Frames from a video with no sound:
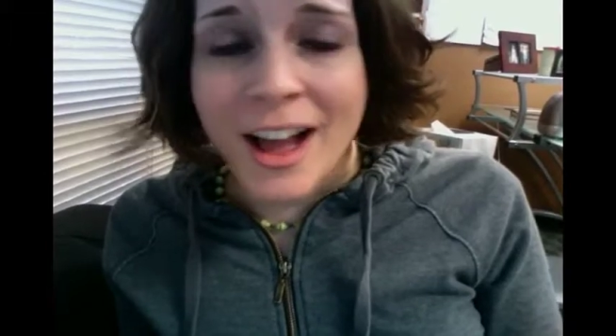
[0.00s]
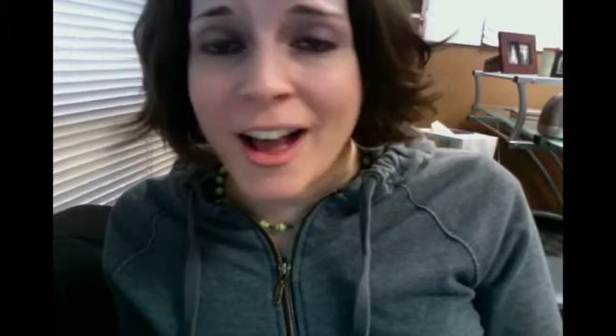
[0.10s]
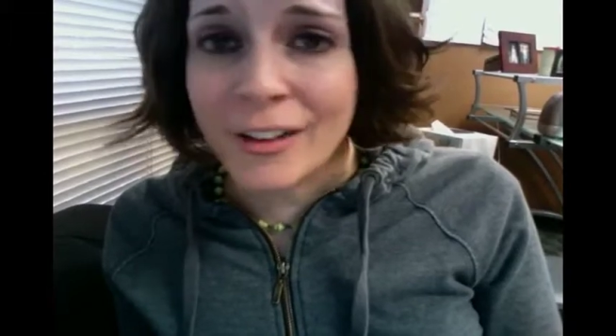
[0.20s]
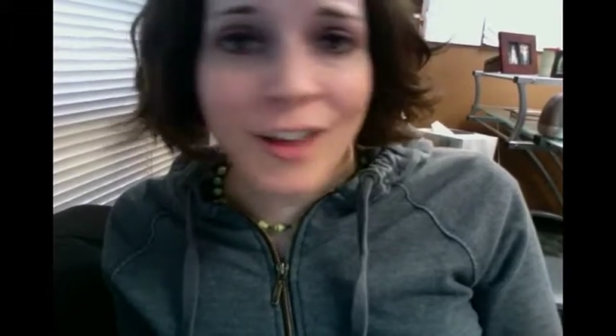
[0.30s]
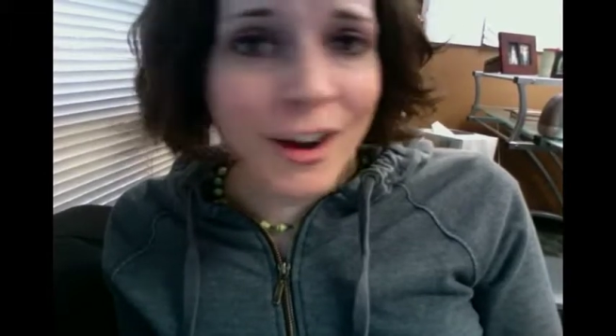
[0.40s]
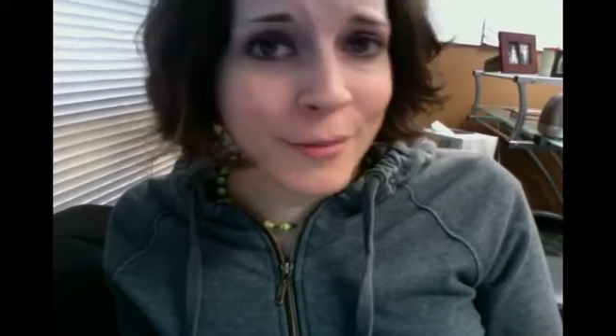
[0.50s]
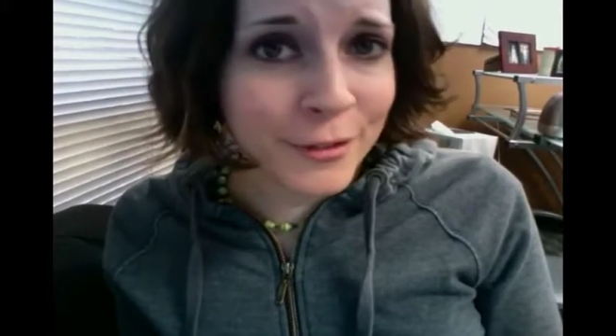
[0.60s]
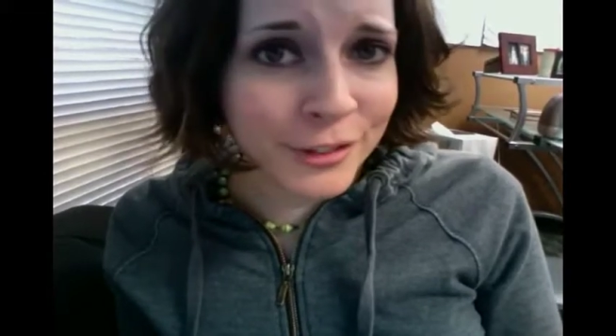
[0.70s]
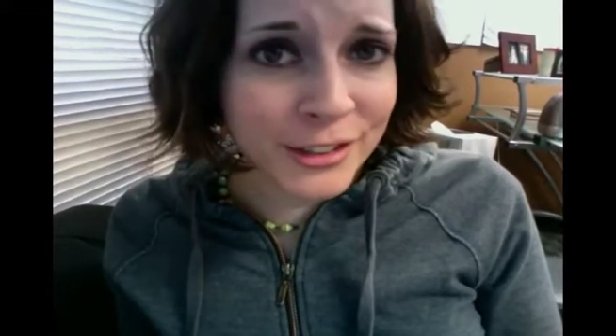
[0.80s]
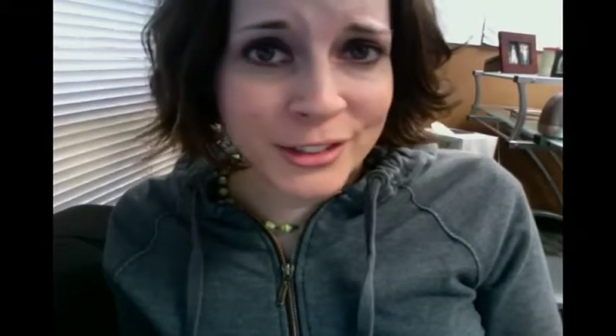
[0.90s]
A lot of my
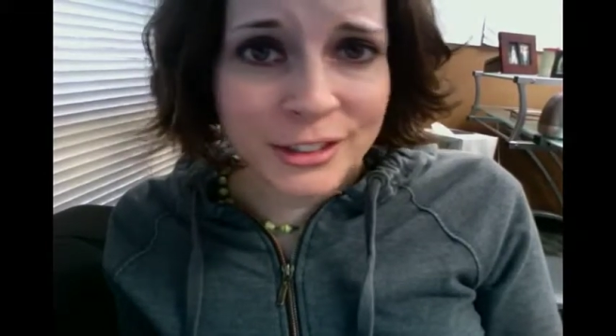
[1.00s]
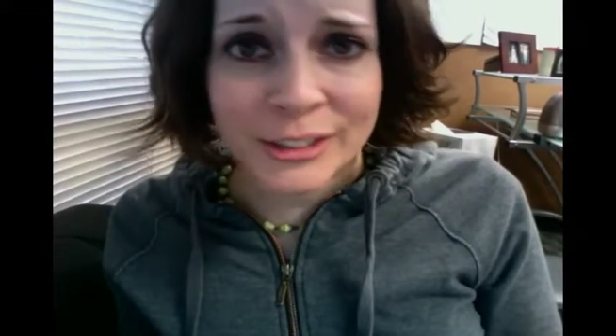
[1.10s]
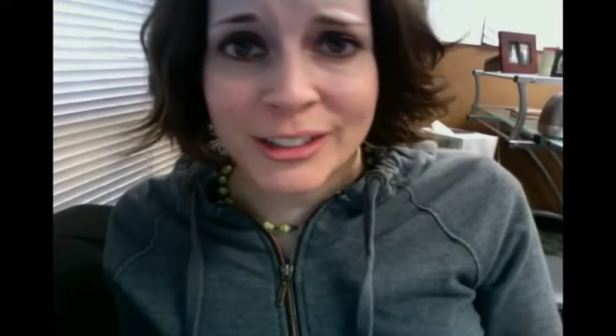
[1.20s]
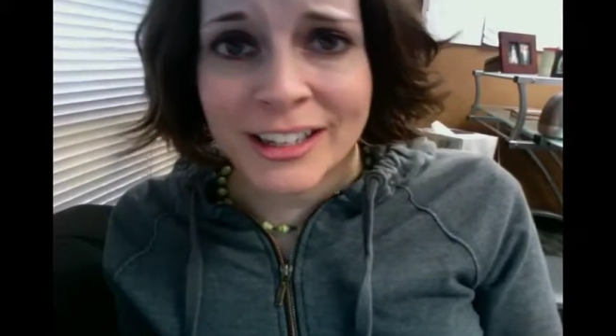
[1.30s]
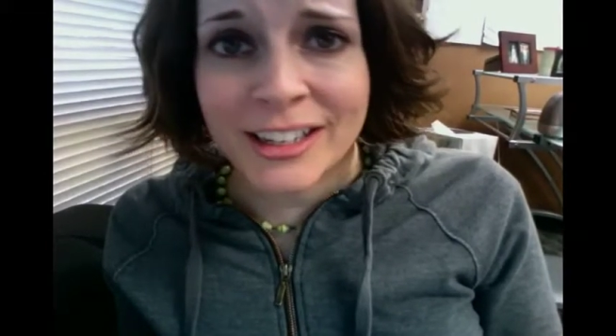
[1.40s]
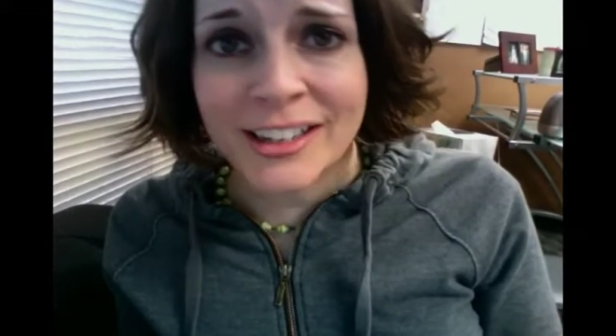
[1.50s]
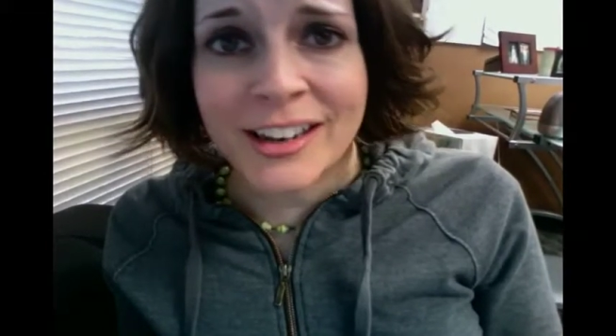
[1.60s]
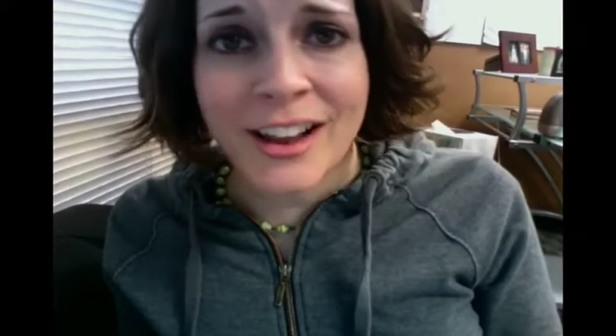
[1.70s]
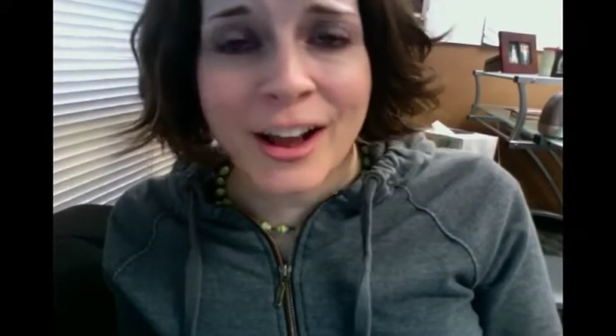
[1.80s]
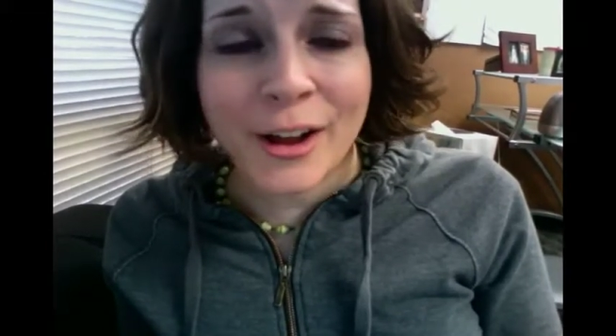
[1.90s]
friends are doing it.
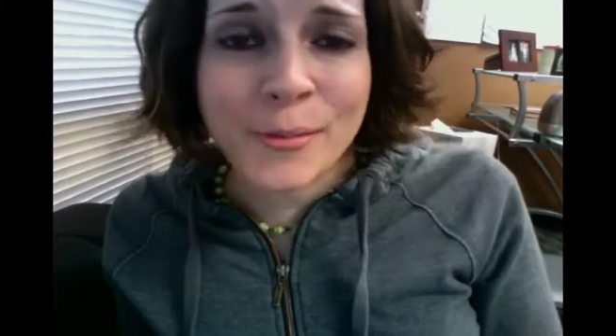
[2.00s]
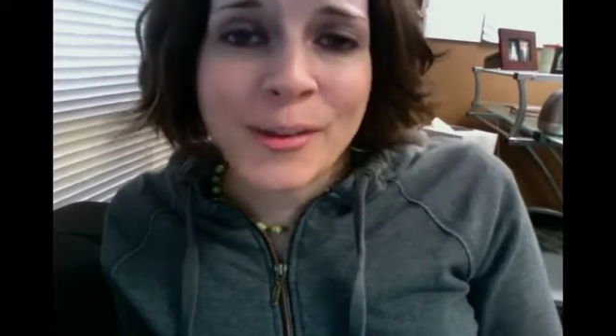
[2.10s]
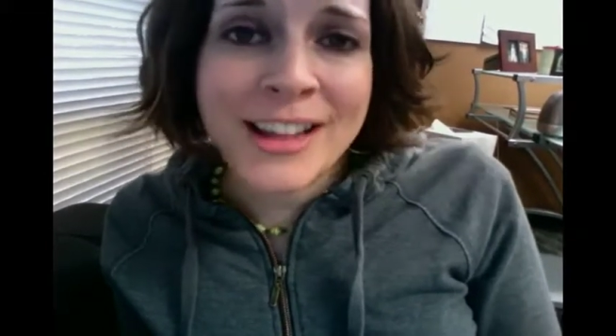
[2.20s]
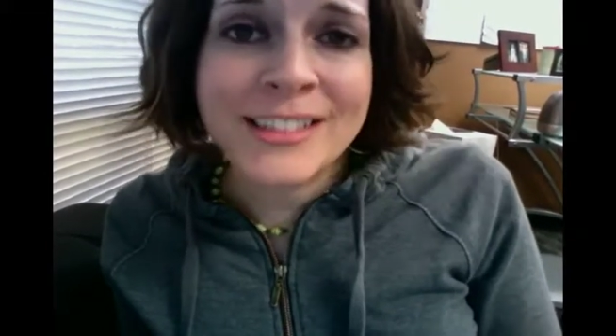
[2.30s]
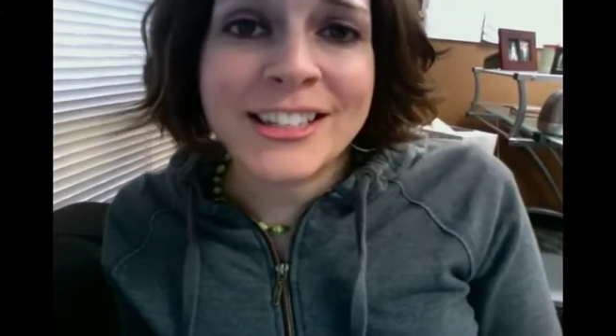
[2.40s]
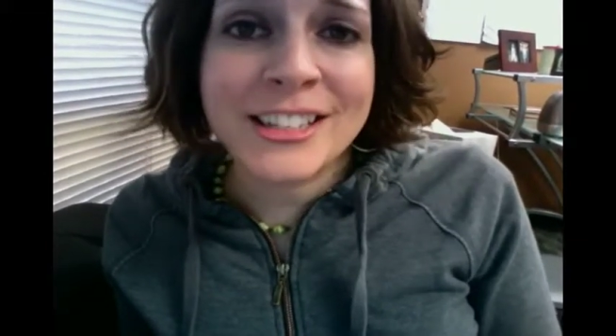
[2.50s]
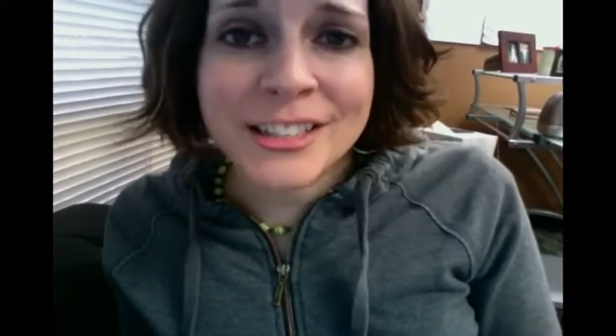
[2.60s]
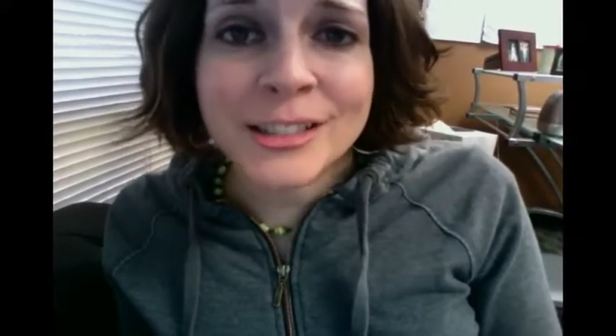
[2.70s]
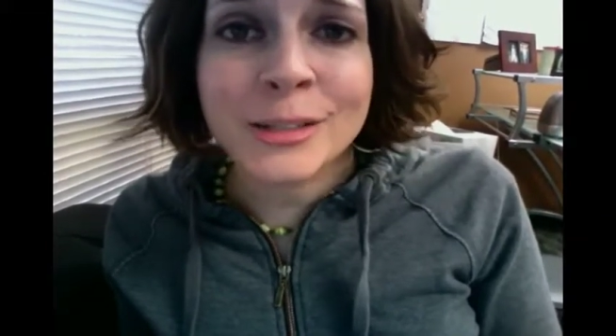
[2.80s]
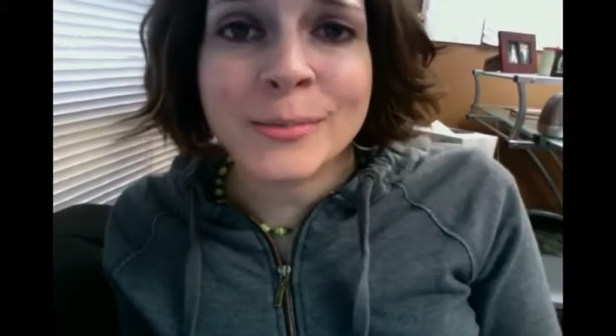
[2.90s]
It's
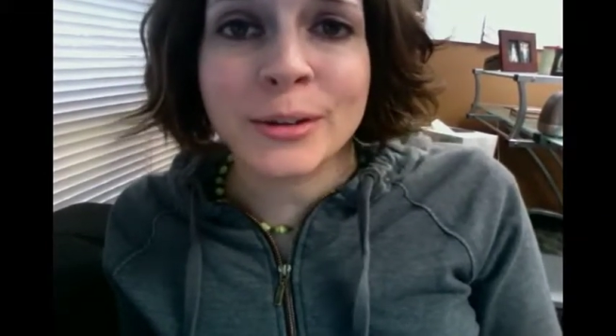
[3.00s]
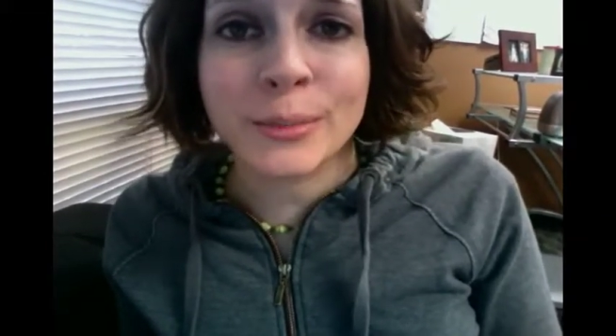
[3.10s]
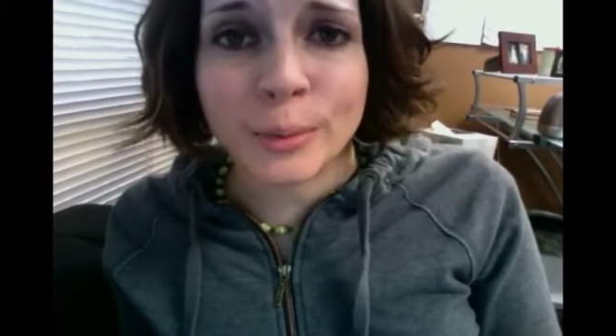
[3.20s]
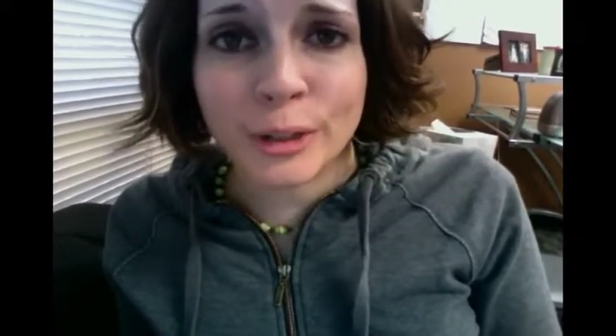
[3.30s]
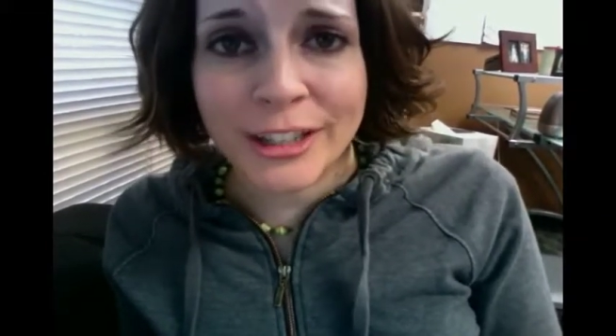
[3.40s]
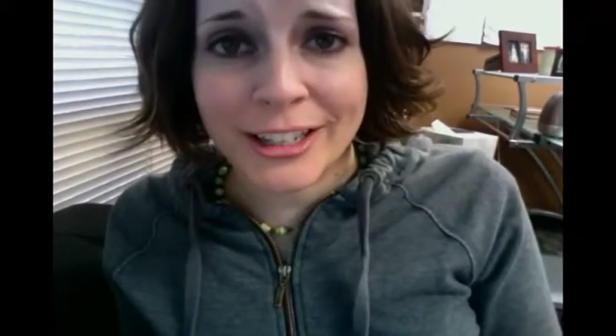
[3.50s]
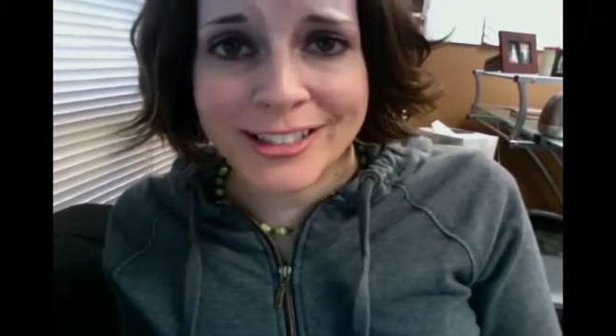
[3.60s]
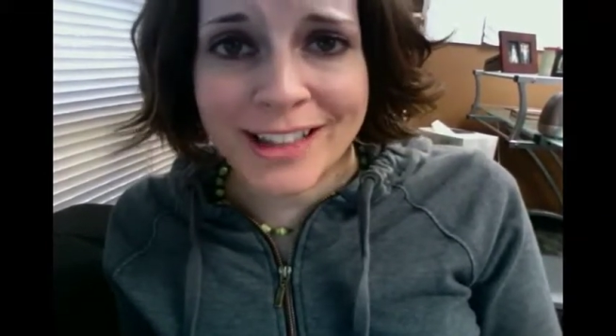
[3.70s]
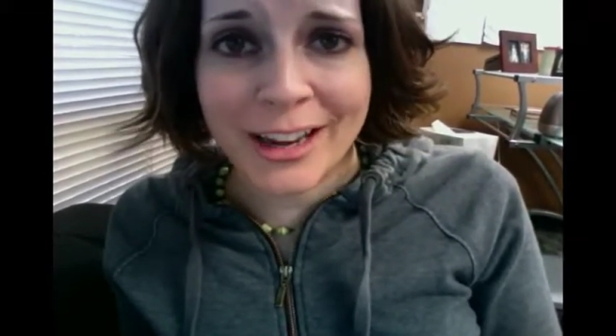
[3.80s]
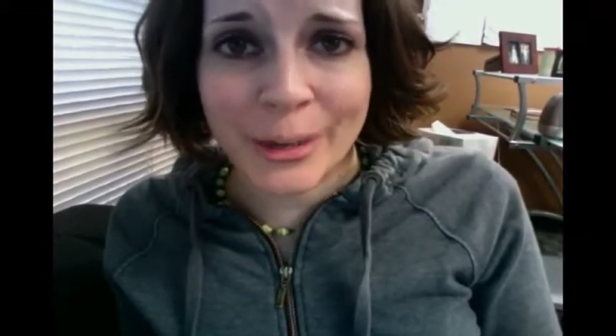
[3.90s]
just going to be a really
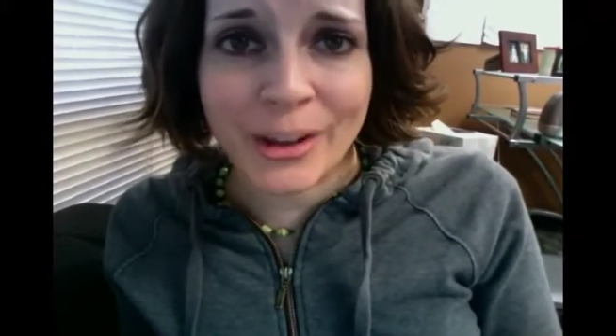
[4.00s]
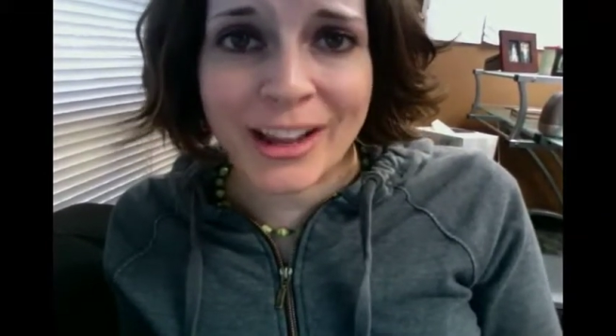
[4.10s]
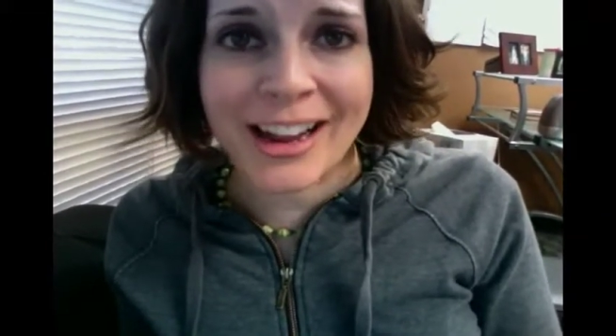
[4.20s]
exciting week.